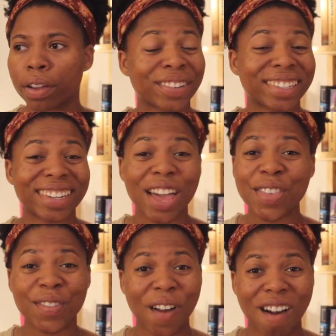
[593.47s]
There's
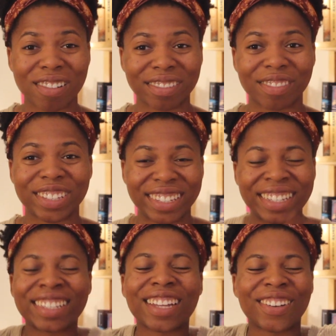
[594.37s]
nothing wrong with
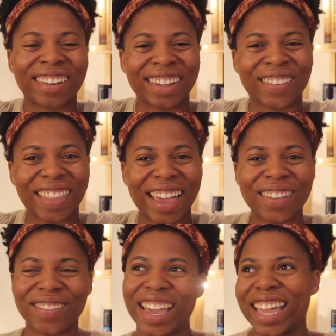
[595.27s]
decluttering your
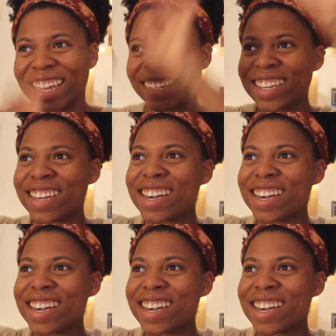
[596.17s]
life and